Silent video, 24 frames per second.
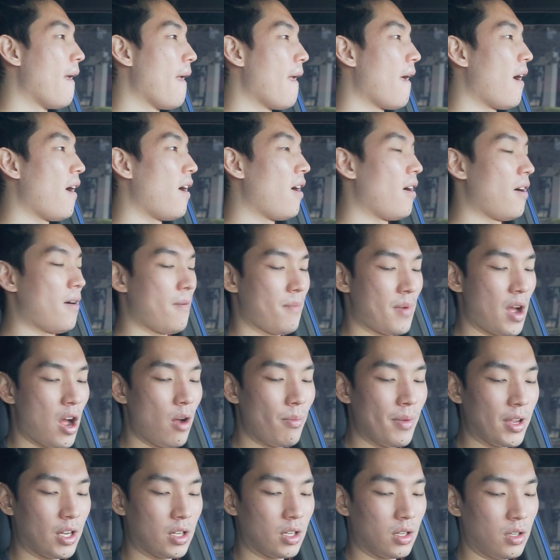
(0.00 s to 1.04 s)
I'll
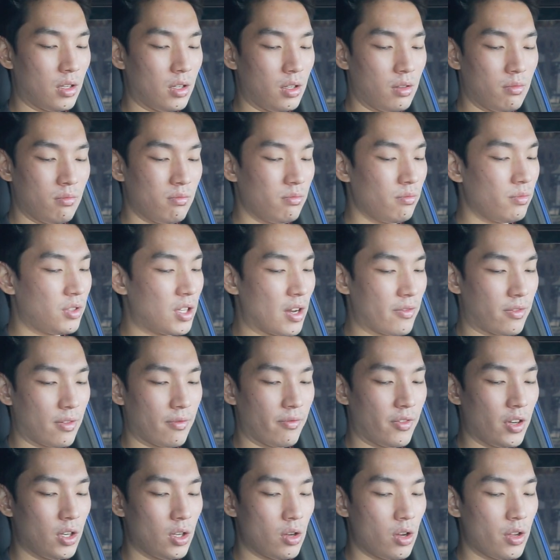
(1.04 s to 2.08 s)
make a different
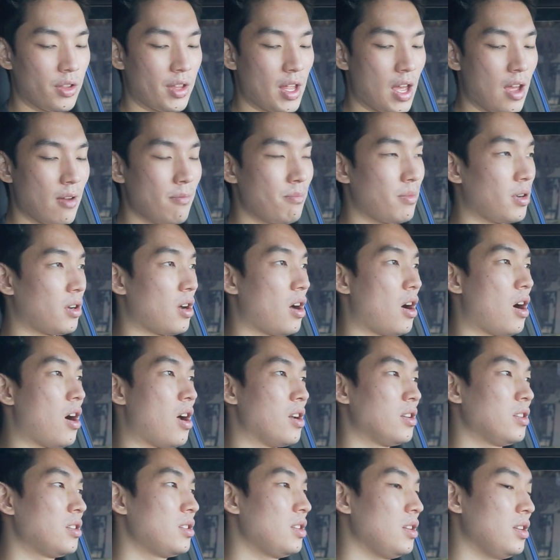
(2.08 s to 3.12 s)
video on that. But
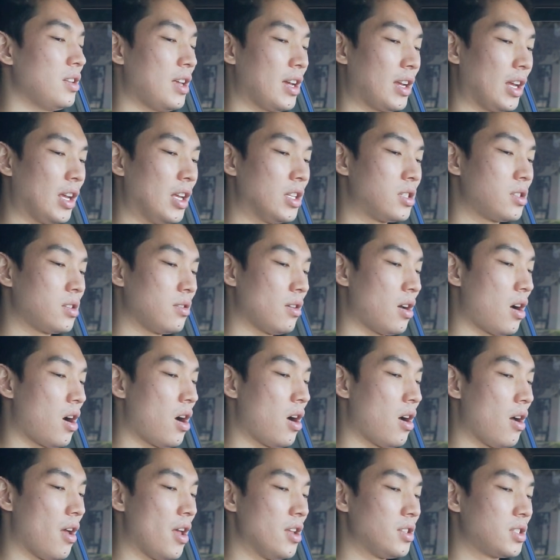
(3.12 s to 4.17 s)
honestly, like it's
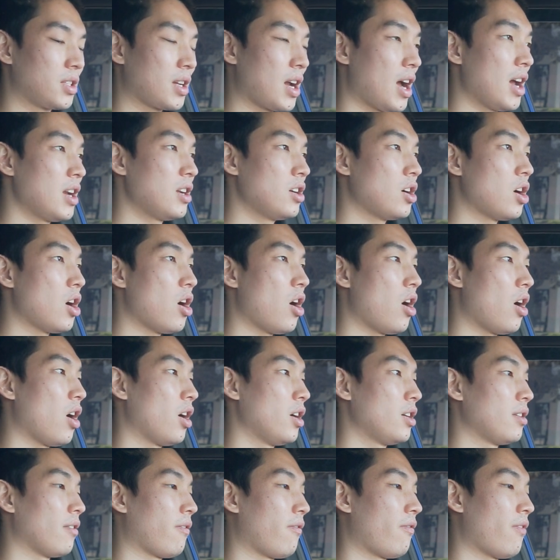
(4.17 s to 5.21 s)
kind of
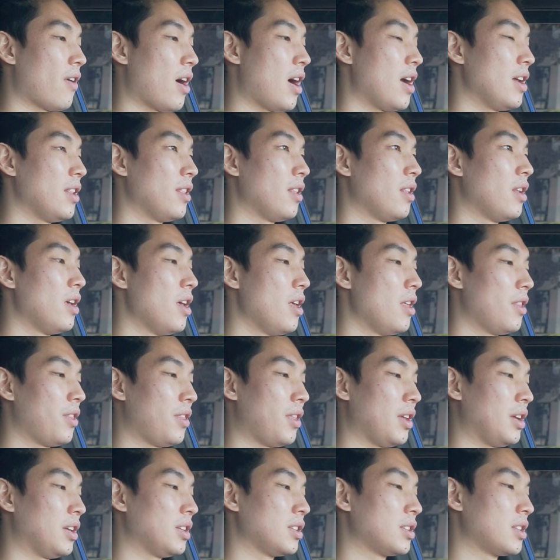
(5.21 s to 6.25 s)
hard to find
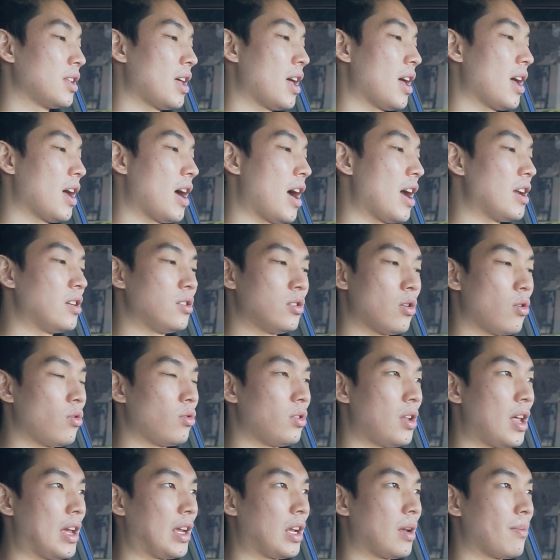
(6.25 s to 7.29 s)
things that I don't
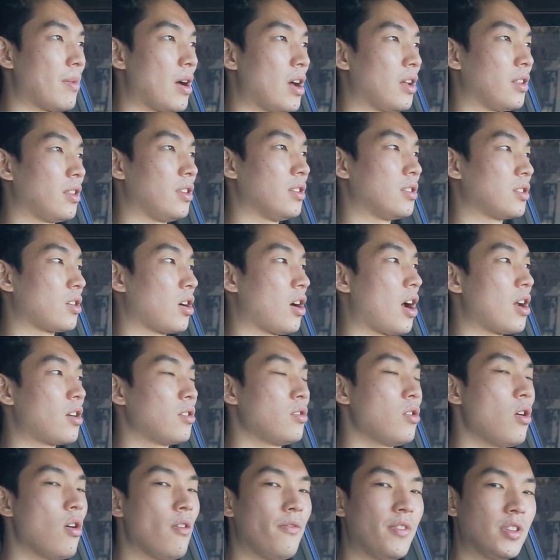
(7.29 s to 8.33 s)
like about this car. I don't
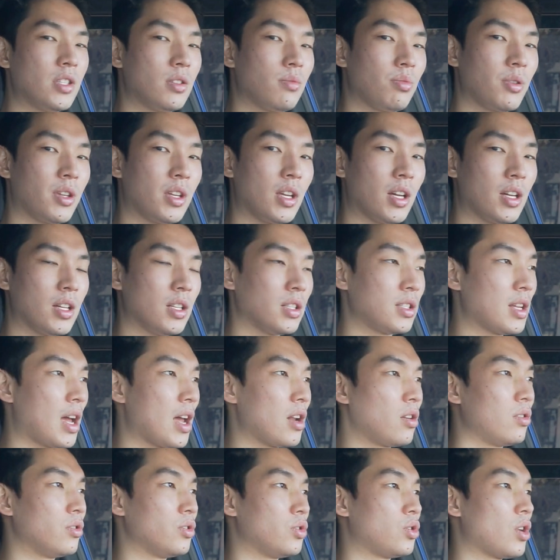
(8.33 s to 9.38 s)
know if it's because I
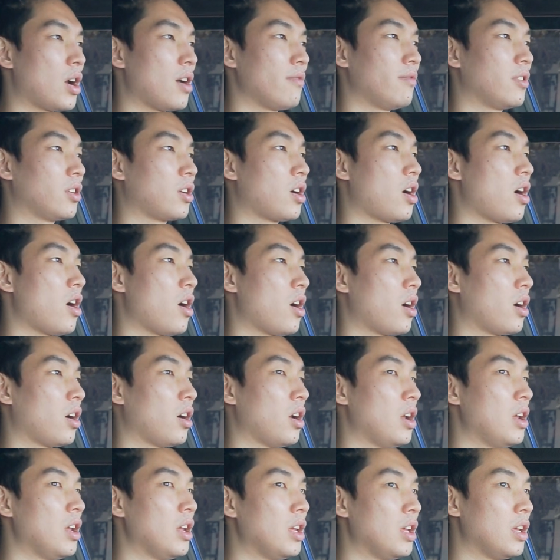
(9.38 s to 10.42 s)
don't drive the car
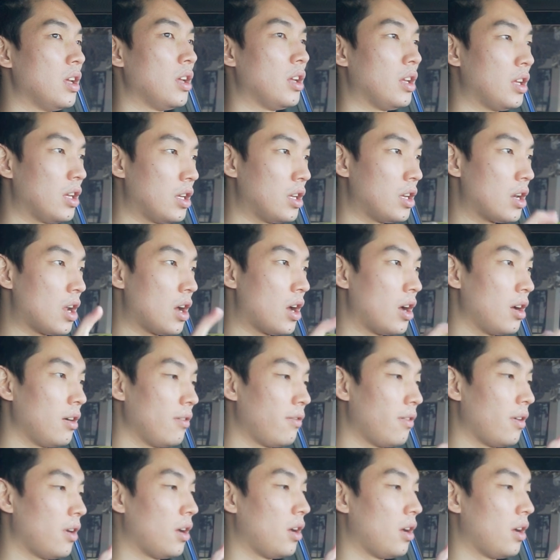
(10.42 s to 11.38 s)
enough,